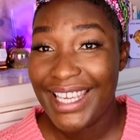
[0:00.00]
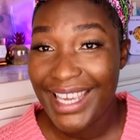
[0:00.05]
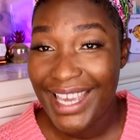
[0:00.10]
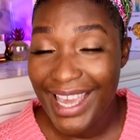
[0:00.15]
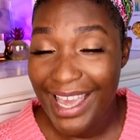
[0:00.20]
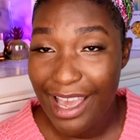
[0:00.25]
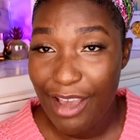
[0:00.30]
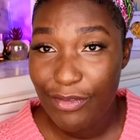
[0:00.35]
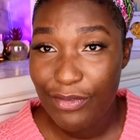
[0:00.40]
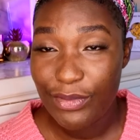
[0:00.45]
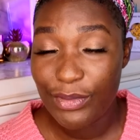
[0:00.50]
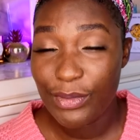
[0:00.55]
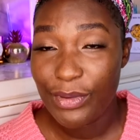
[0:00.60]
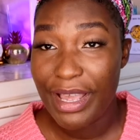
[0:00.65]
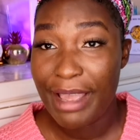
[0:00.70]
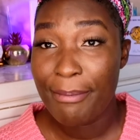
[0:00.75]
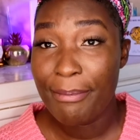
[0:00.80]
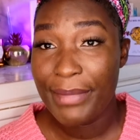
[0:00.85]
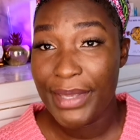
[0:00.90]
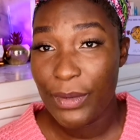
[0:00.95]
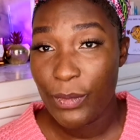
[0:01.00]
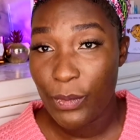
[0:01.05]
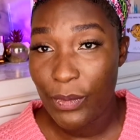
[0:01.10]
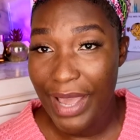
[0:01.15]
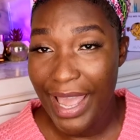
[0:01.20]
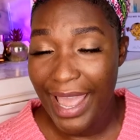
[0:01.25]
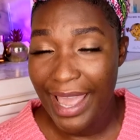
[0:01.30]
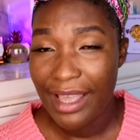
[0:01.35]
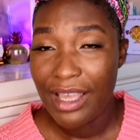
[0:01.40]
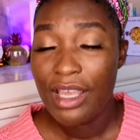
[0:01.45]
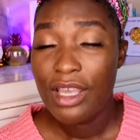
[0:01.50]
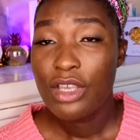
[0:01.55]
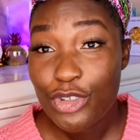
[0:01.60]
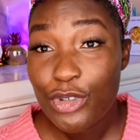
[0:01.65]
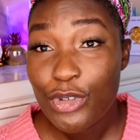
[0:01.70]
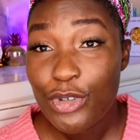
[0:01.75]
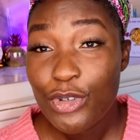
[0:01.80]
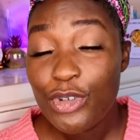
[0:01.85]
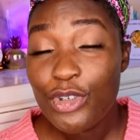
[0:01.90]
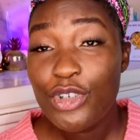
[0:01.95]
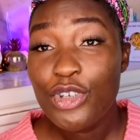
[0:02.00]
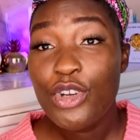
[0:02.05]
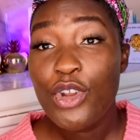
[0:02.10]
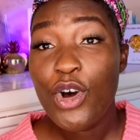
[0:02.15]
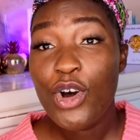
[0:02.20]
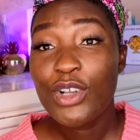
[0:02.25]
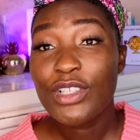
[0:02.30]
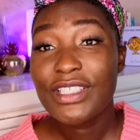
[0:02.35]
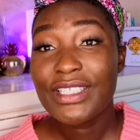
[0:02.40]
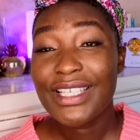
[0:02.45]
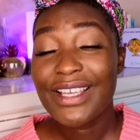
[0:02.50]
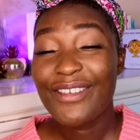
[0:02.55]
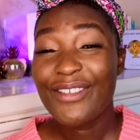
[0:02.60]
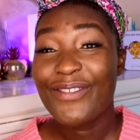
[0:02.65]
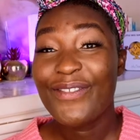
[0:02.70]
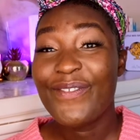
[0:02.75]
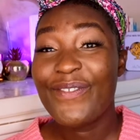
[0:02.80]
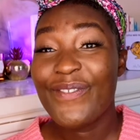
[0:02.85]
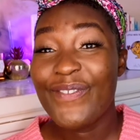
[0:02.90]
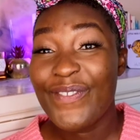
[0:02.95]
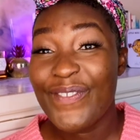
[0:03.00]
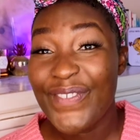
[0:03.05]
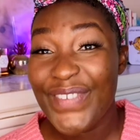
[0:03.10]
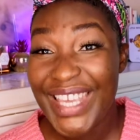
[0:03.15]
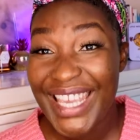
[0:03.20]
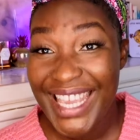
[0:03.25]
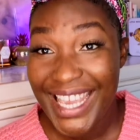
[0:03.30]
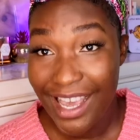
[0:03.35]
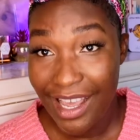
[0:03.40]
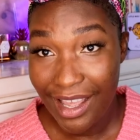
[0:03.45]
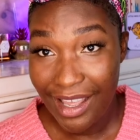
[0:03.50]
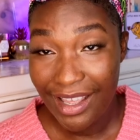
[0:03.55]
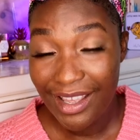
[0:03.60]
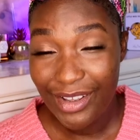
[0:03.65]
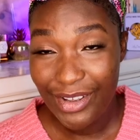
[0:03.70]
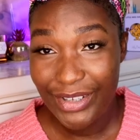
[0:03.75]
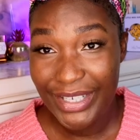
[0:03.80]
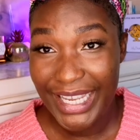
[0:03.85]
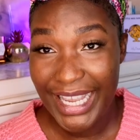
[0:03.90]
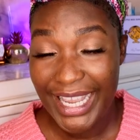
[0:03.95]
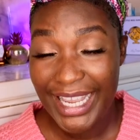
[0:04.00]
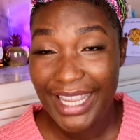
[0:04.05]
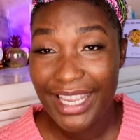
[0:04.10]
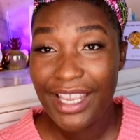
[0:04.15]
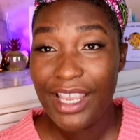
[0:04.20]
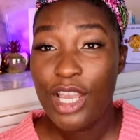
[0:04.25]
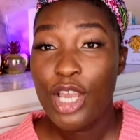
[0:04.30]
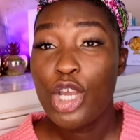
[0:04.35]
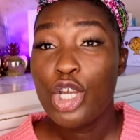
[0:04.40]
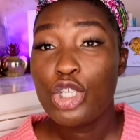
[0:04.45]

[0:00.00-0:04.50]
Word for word: careful and beware. Do not fear, okay?